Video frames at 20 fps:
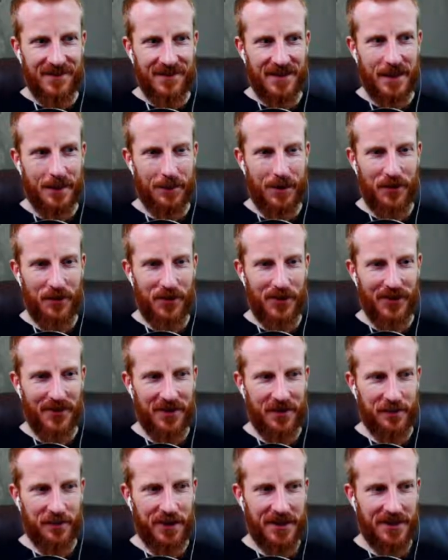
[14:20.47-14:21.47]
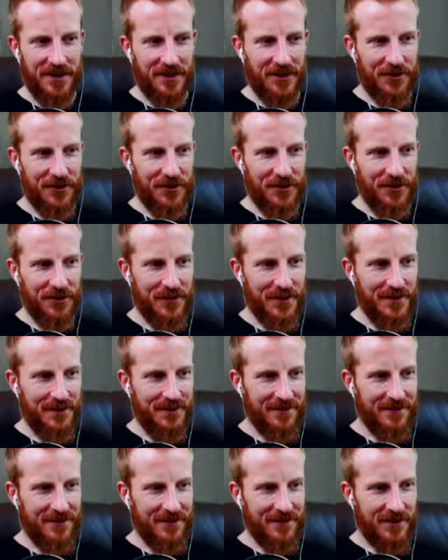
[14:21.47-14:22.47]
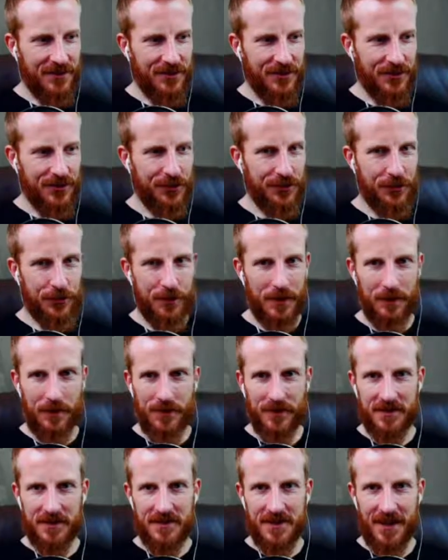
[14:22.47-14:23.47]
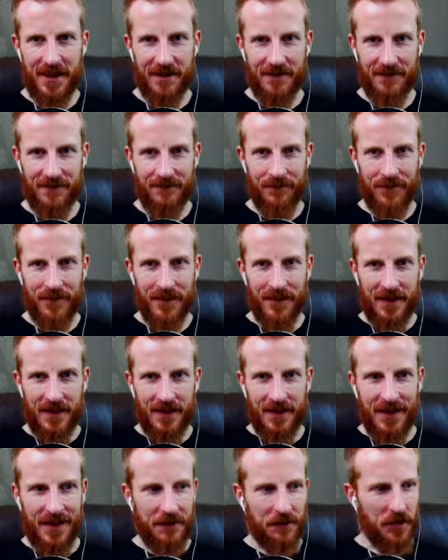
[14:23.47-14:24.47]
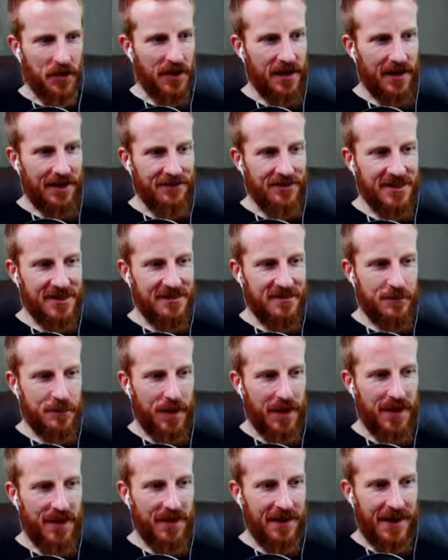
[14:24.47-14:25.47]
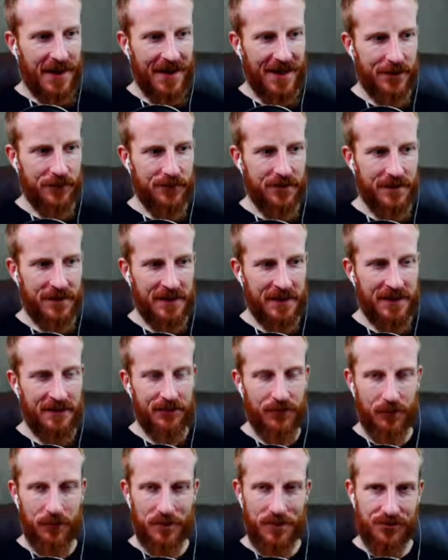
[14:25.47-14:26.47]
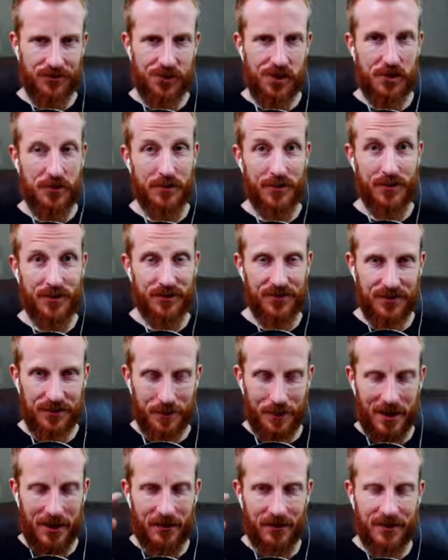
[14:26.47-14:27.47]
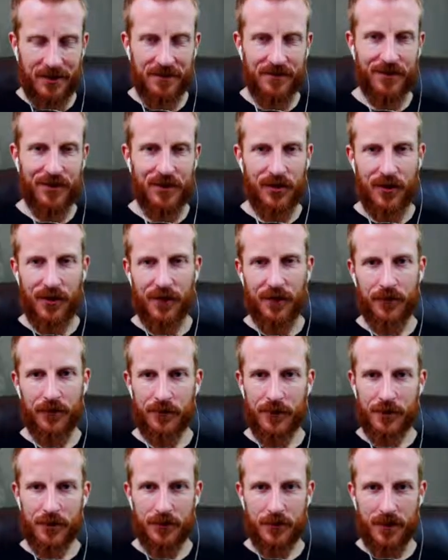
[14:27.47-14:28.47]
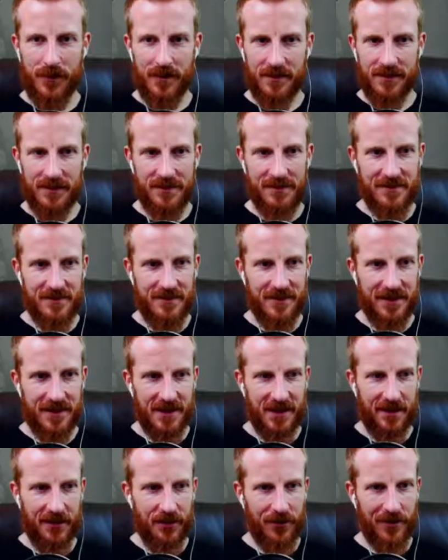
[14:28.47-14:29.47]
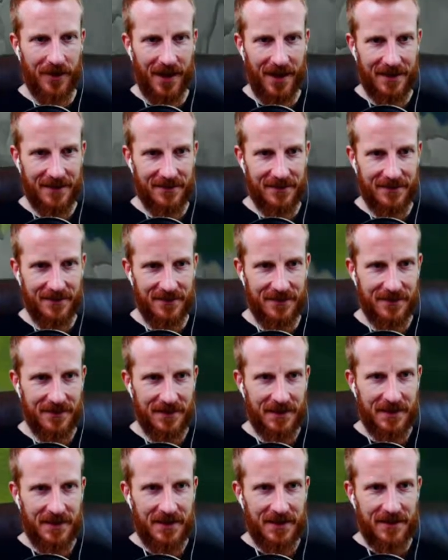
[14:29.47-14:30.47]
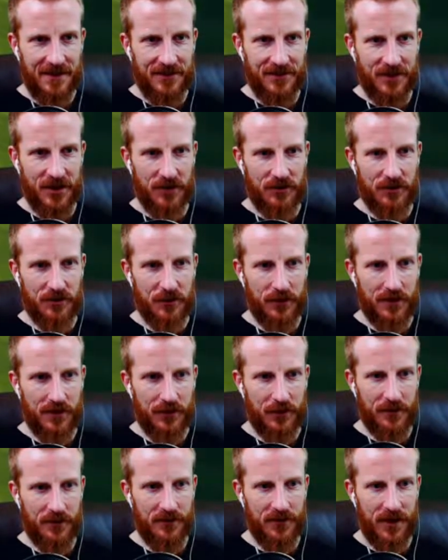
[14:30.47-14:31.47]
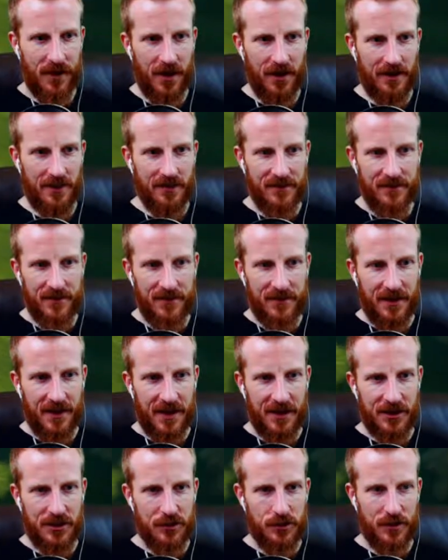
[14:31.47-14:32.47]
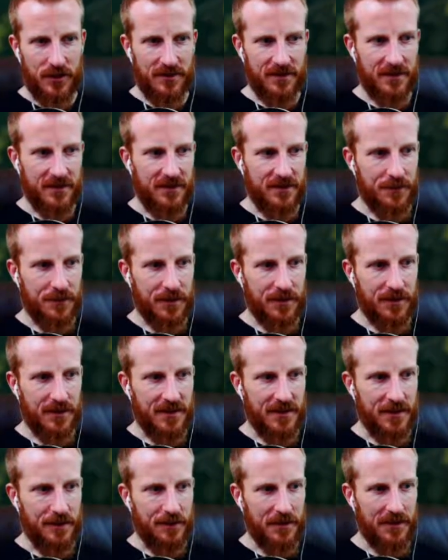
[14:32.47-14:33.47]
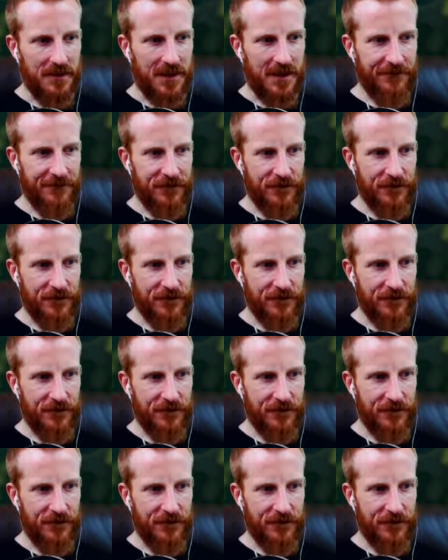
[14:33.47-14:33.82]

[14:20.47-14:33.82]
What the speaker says: Come on, Wilhelmine, you can do it. 2 new people in town. And we're going to have to expand housing. I've rezoned some areas along the road that leads to the other hexes of territory that we've got. I just want to see this building come to life.